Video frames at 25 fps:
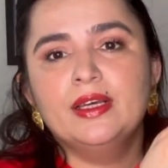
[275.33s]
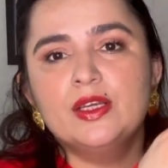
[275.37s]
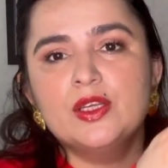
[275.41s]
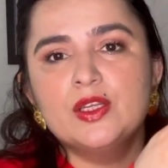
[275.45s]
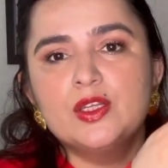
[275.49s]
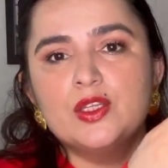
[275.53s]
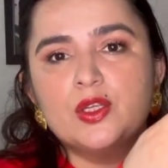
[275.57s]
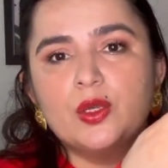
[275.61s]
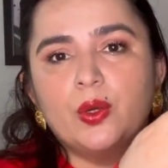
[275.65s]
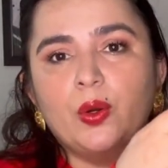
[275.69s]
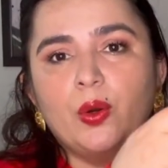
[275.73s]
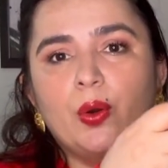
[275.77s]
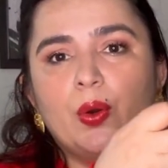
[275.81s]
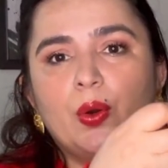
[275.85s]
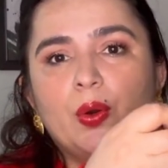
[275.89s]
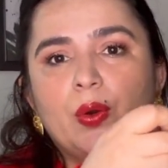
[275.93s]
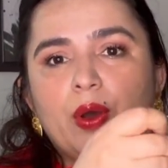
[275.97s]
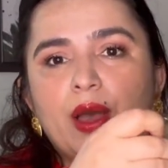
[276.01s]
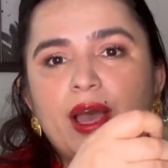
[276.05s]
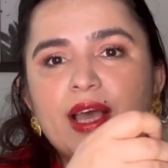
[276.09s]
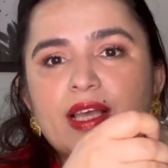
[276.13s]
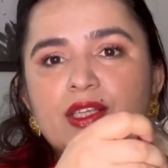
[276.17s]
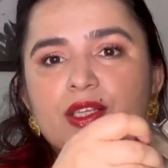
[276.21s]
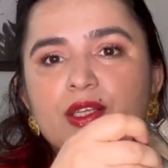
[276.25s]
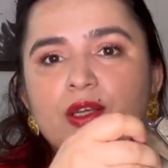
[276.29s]
So
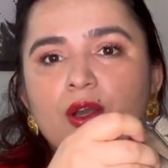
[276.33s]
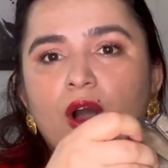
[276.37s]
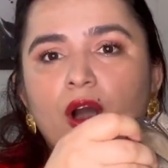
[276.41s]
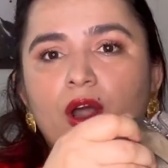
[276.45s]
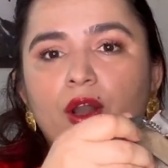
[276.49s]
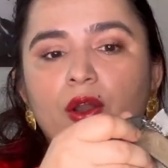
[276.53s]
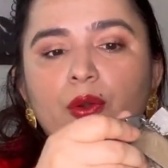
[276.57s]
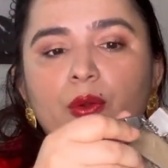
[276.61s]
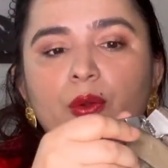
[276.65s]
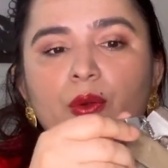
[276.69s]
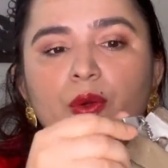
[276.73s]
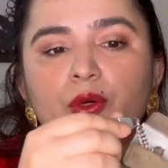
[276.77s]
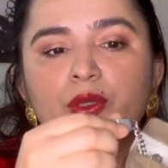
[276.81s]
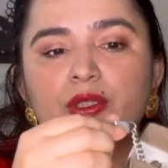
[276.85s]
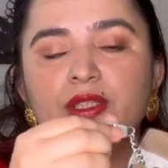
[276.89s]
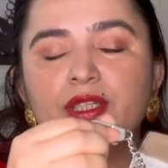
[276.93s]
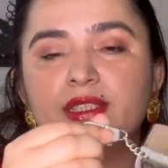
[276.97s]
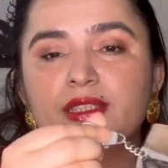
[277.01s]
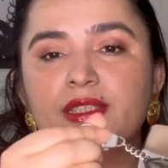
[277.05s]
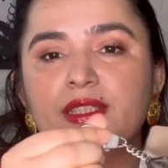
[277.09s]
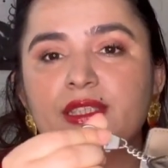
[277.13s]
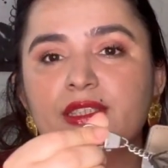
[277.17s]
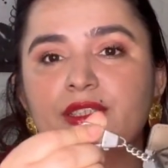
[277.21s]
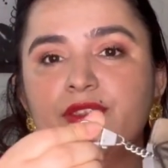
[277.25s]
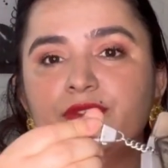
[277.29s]
as you all know,
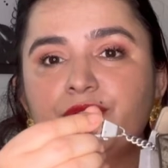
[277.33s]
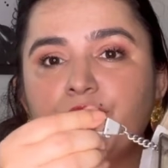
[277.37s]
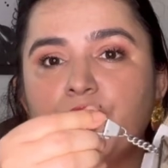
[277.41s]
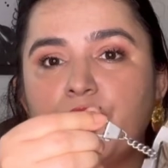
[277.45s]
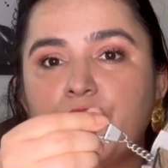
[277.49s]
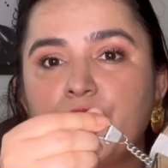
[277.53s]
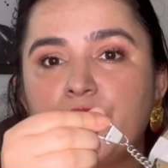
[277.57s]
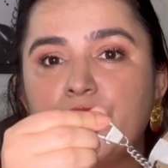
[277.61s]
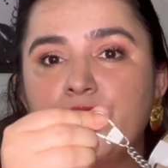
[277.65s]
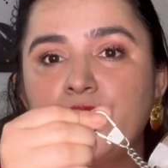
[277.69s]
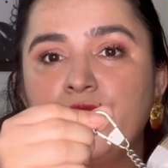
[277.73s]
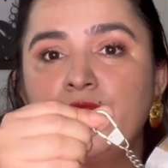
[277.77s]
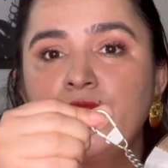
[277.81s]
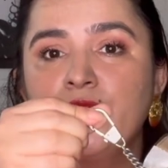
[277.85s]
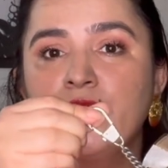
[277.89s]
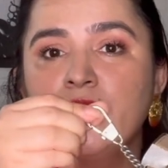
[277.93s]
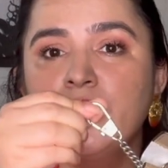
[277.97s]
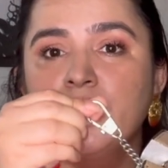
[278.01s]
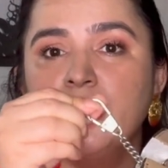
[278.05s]
this is for